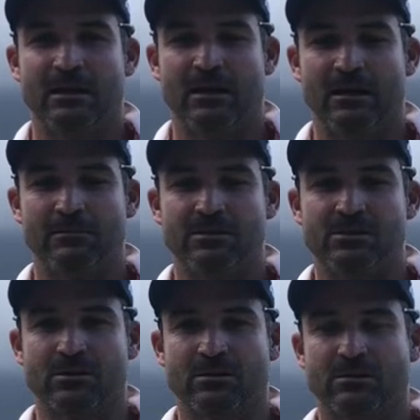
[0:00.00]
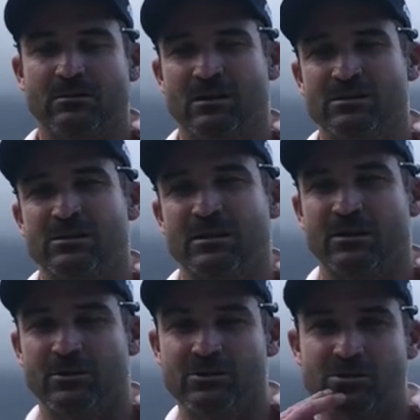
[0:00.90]
But yeah, nice to get
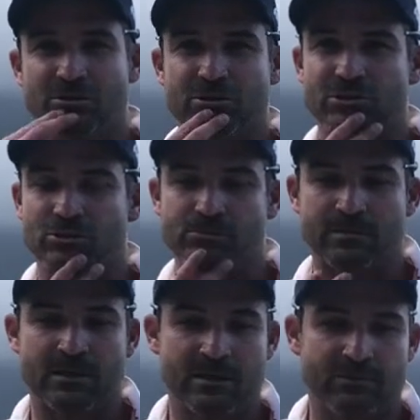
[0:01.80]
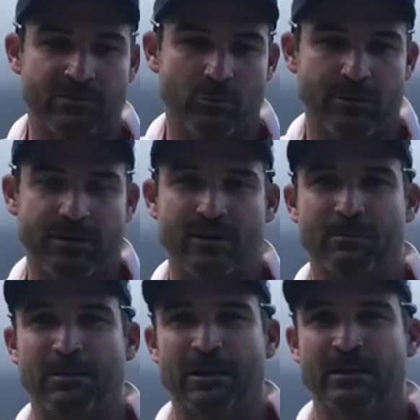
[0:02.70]
a good start to my 4-day
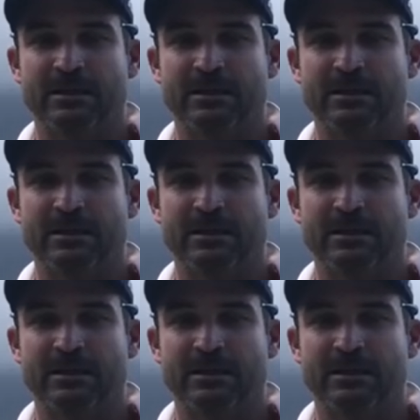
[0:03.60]
campaign,